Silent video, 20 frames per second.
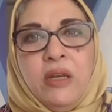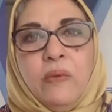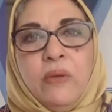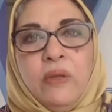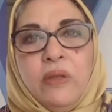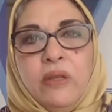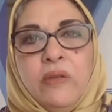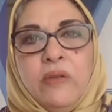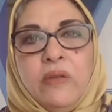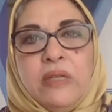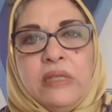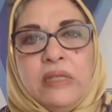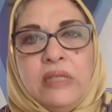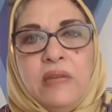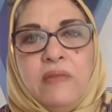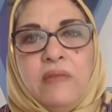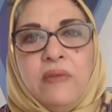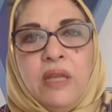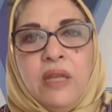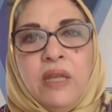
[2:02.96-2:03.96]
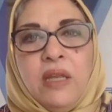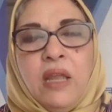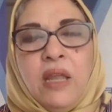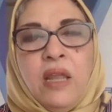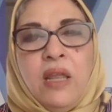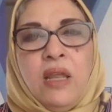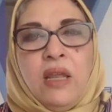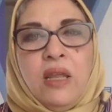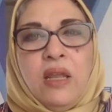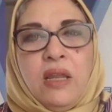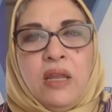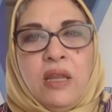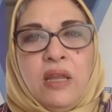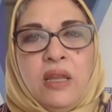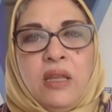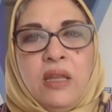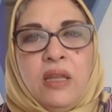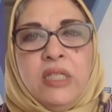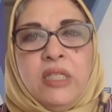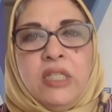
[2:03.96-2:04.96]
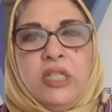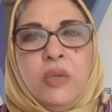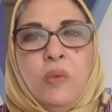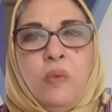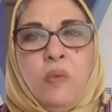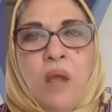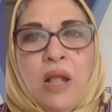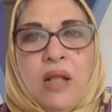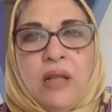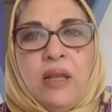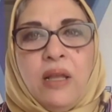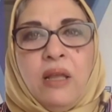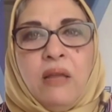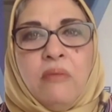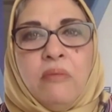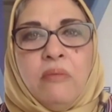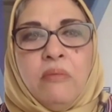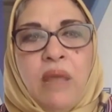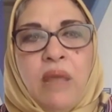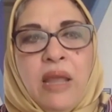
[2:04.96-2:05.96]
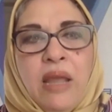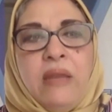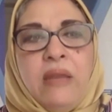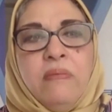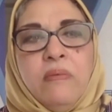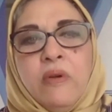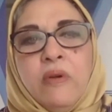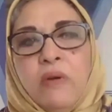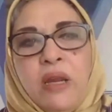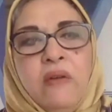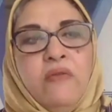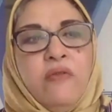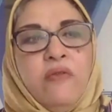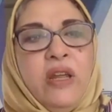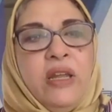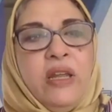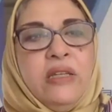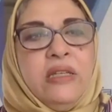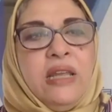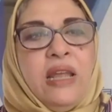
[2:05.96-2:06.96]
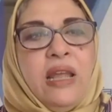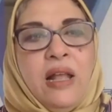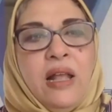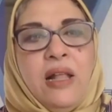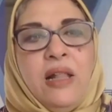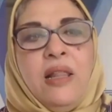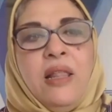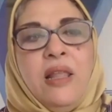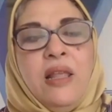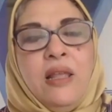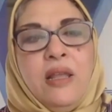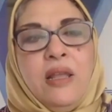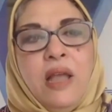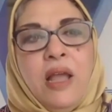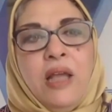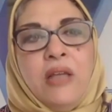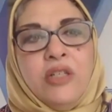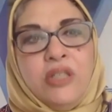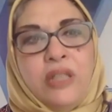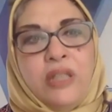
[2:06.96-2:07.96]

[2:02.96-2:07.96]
with you this evening and to welcome my great friend, Hal I